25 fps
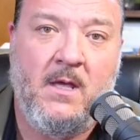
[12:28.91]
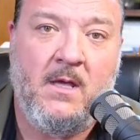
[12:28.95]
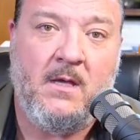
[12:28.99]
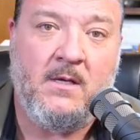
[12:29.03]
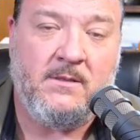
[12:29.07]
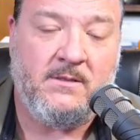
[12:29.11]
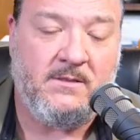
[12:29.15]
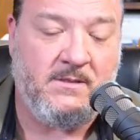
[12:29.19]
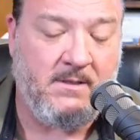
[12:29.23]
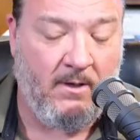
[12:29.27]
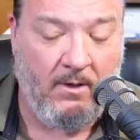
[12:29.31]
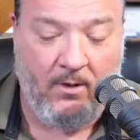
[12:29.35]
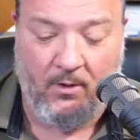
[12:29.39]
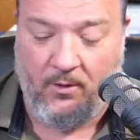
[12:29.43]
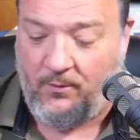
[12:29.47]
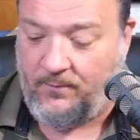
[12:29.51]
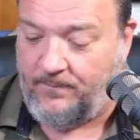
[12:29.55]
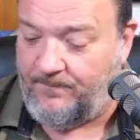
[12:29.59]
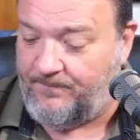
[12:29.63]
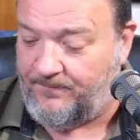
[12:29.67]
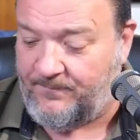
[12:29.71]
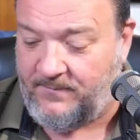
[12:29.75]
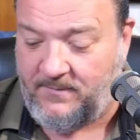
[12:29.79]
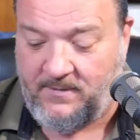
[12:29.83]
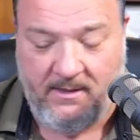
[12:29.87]
So,
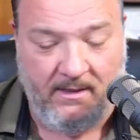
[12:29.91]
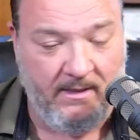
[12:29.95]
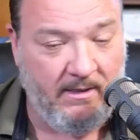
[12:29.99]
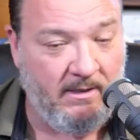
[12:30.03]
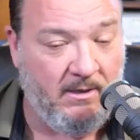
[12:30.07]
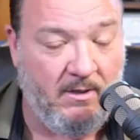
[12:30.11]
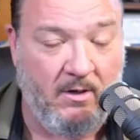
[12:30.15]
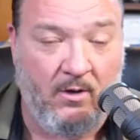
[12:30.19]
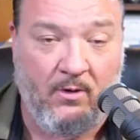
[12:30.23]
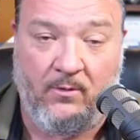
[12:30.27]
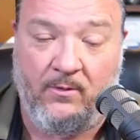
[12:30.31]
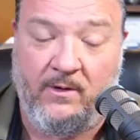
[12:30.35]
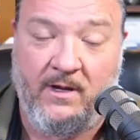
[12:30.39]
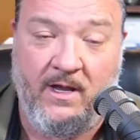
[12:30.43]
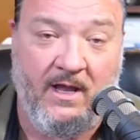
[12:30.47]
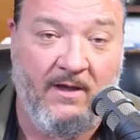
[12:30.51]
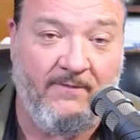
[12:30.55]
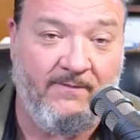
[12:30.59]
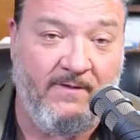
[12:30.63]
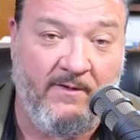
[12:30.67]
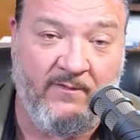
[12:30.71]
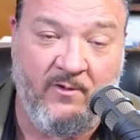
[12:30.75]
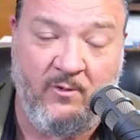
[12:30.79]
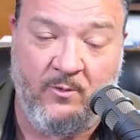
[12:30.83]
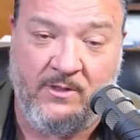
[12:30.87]
if
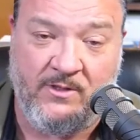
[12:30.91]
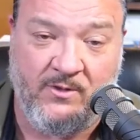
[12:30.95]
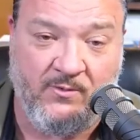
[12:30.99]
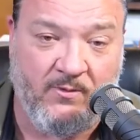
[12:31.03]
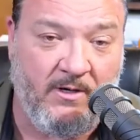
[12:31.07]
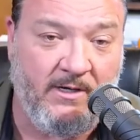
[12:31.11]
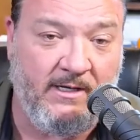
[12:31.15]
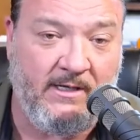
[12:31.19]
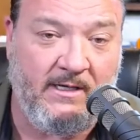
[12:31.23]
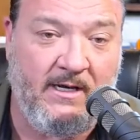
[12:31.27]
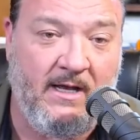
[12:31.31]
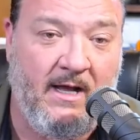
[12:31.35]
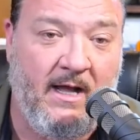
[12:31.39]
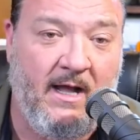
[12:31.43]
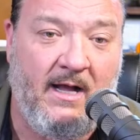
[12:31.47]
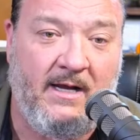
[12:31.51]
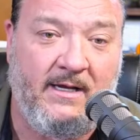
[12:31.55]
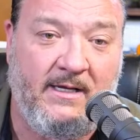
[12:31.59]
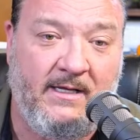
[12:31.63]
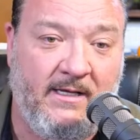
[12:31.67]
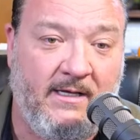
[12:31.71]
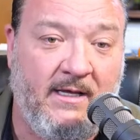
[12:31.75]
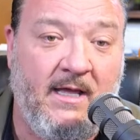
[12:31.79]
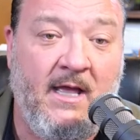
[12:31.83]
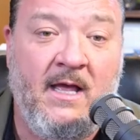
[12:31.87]
everyone's running and
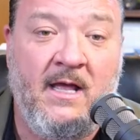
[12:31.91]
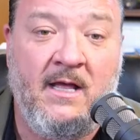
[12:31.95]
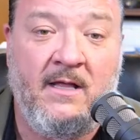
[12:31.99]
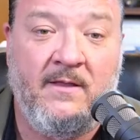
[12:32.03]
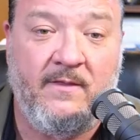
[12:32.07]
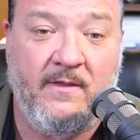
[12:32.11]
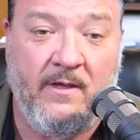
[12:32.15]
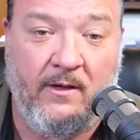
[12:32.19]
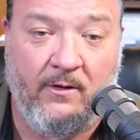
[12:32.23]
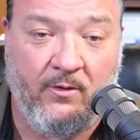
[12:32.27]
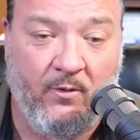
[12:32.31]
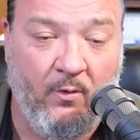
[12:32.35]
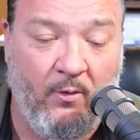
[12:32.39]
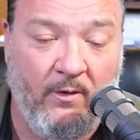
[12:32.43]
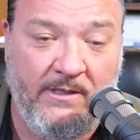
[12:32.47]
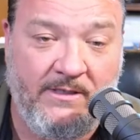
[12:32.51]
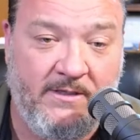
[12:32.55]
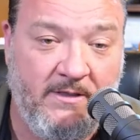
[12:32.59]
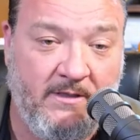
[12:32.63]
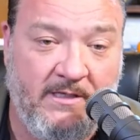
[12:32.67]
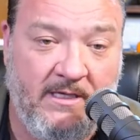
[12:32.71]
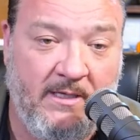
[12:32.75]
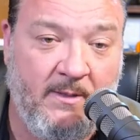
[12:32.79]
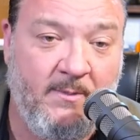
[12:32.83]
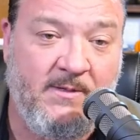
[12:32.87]
hiding, they're going to
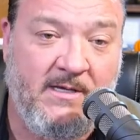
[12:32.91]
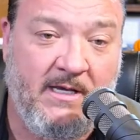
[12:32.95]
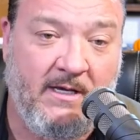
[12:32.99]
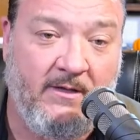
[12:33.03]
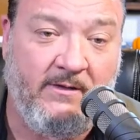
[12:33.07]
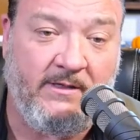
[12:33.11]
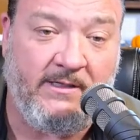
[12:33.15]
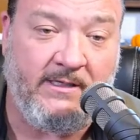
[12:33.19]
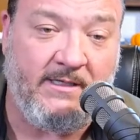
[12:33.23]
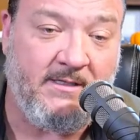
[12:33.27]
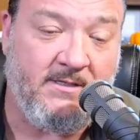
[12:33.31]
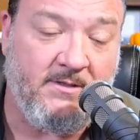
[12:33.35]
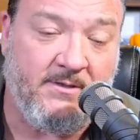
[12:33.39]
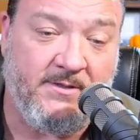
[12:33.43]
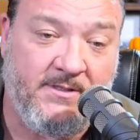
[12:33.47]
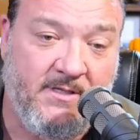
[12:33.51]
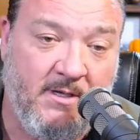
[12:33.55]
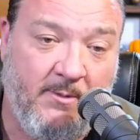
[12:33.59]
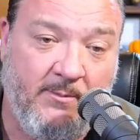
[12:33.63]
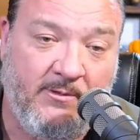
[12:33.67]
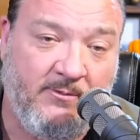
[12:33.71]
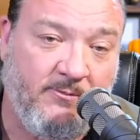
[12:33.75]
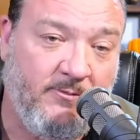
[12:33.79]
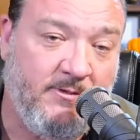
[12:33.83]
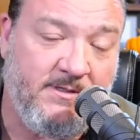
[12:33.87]
keep killing until
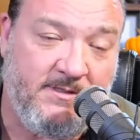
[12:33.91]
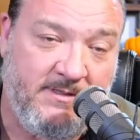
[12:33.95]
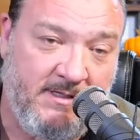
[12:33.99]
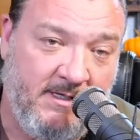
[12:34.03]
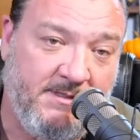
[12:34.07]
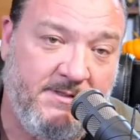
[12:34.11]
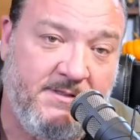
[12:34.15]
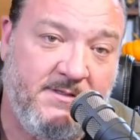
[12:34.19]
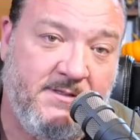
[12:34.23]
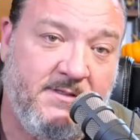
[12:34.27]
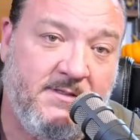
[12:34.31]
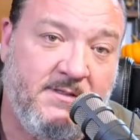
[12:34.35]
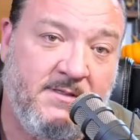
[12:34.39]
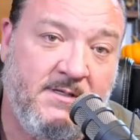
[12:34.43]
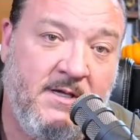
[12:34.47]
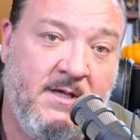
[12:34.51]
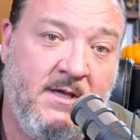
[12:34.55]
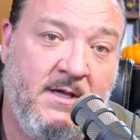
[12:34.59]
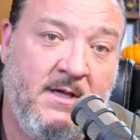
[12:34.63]
someone resists.